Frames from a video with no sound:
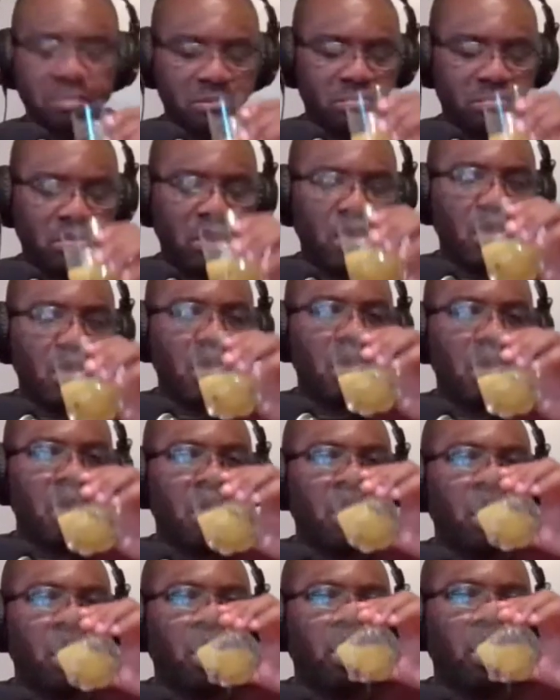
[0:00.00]
You will.
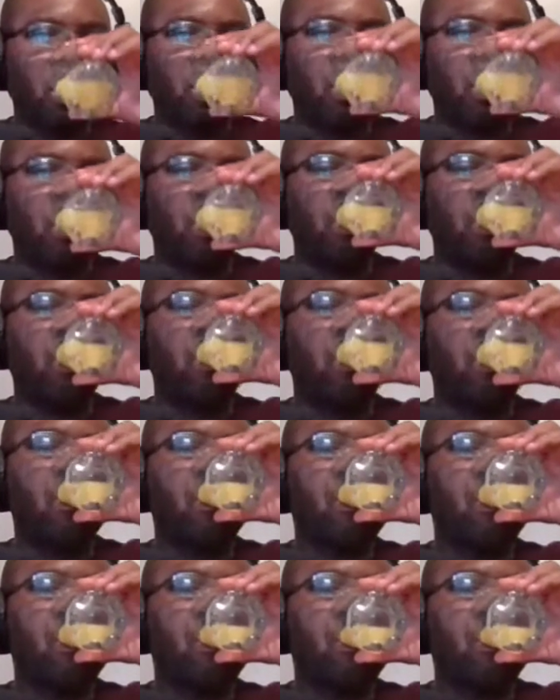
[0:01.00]

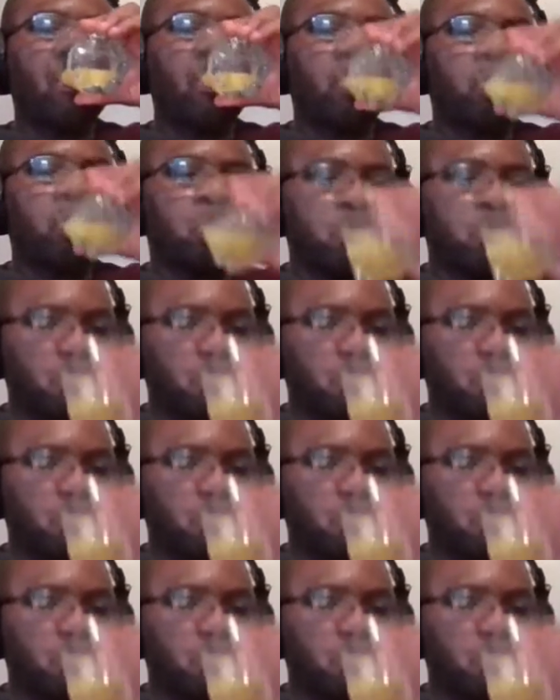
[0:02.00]
So I think